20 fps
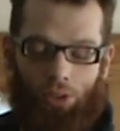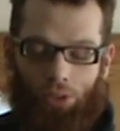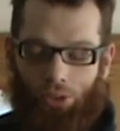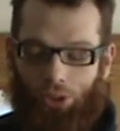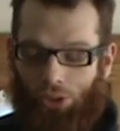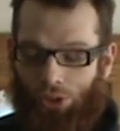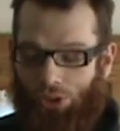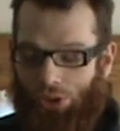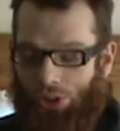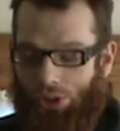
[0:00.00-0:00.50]

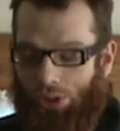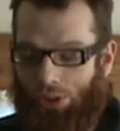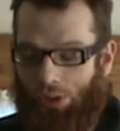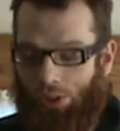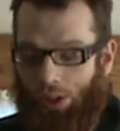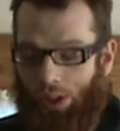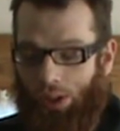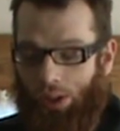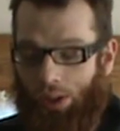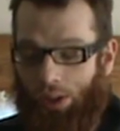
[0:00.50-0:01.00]
There's,
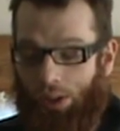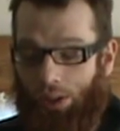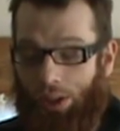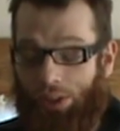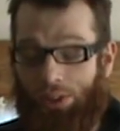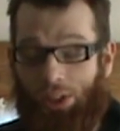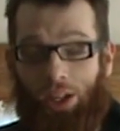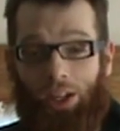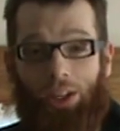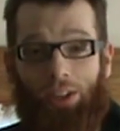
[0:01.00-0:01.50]

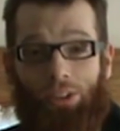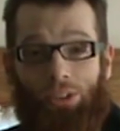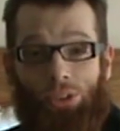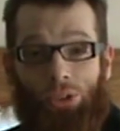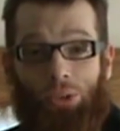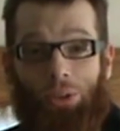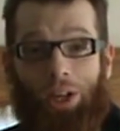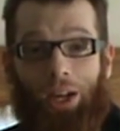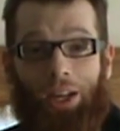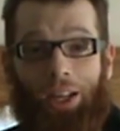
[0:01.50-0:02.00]
as I
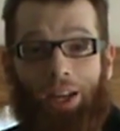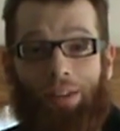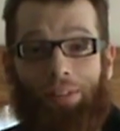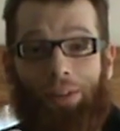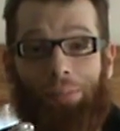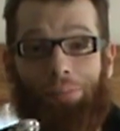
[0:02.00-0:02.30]
do not have a